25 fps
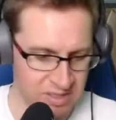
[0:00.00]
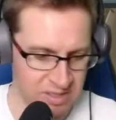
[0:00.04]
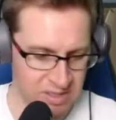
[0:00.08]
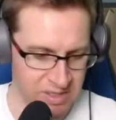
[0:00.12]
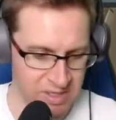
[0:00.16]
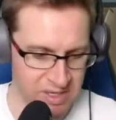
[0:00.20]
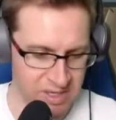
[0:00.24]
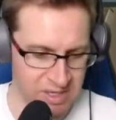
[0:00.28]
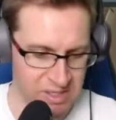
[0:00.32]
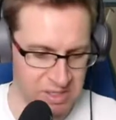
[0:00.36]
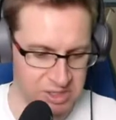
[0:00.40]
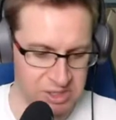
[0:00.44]

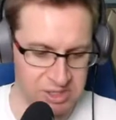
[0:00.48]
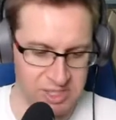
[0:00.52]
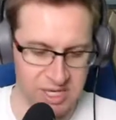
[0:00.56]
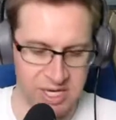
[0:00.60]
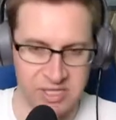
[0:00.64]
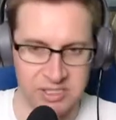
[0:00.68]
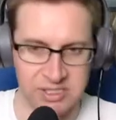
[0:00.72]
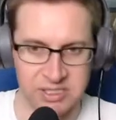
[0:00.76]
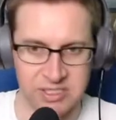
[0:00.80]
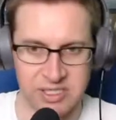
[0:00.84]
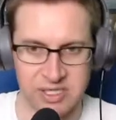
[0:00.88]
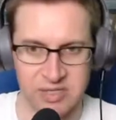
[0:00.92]
and
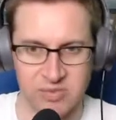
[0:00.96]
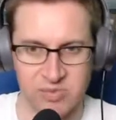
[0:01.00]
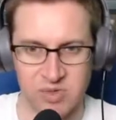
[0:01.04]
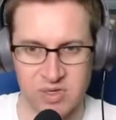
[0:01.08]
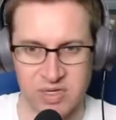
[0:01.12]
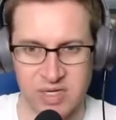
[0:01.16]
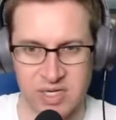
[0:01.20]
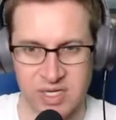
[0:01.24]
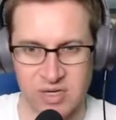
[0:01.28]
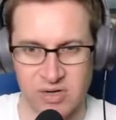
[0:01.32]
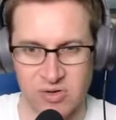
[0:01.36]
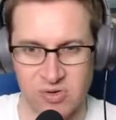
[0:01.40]
change it. We're
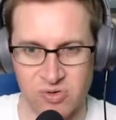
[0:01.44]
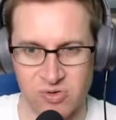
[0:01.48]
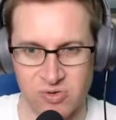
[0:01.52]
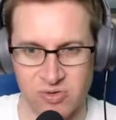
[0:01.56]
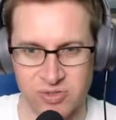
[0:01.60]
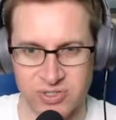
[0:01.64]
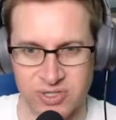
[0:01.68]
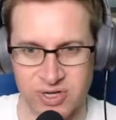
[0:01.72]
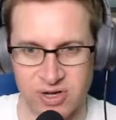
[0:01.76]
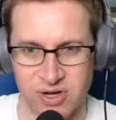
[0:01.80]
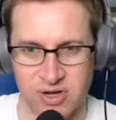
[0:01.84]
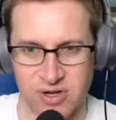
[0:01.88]
going to
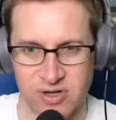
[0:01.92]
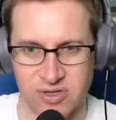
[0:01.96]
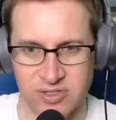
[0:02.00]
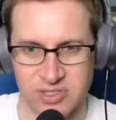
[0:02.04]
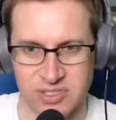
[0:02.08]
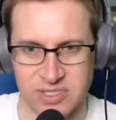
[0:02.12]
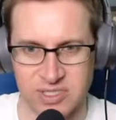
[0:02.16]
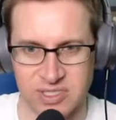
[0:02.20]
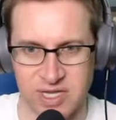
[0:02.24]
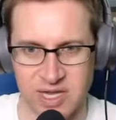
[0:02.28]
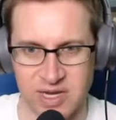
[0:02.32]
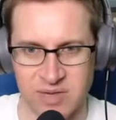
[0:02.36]
hold
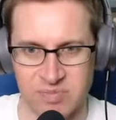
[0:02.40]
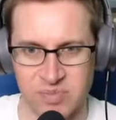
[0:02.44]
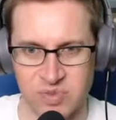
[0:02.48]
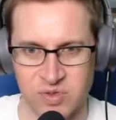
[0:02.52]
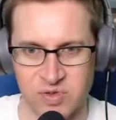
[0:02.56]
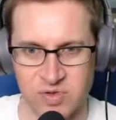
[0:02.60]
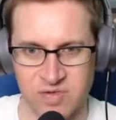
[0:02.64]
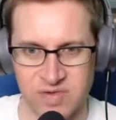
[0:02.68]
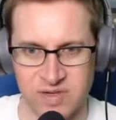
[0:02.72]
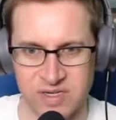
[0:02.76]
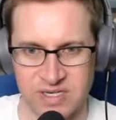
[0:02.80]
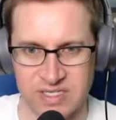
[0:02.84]
Alt and
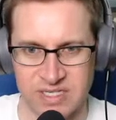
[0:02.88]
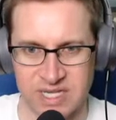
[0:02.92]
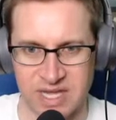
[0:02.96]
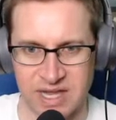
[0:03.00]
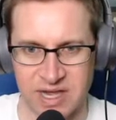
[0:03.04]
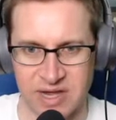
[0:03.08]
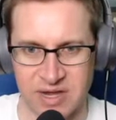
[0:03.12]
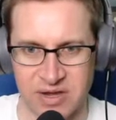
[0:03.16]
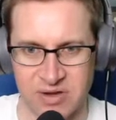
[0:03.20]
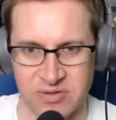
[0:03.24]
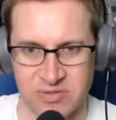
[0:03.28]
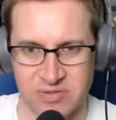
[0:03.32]
move it
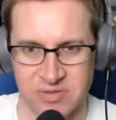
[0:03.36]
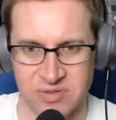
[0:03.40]
down